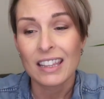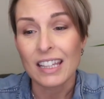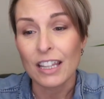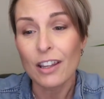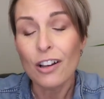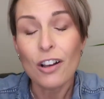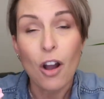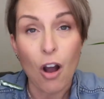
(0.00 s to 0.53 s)
They
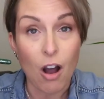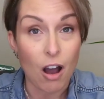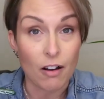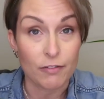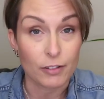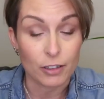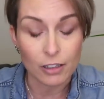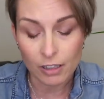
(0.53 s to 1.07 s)
look
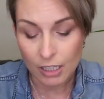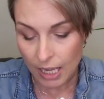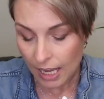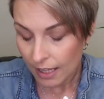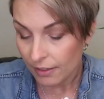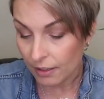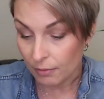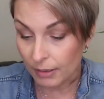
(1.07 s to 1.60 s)
awful.
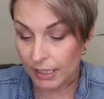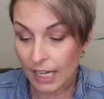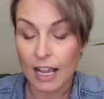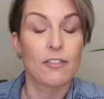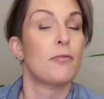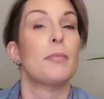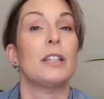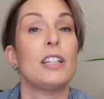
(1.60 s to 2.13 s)
They really
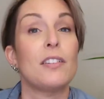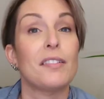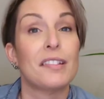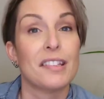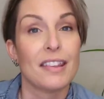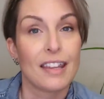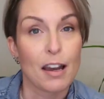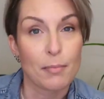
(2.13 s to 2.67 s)
haven't been
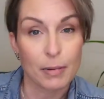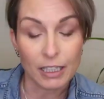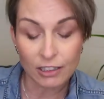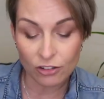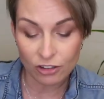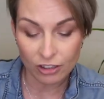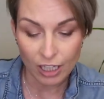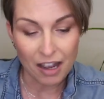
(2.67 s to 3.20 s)
used that
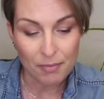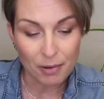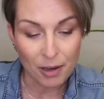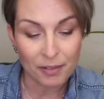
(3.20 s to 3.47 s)
much. I'm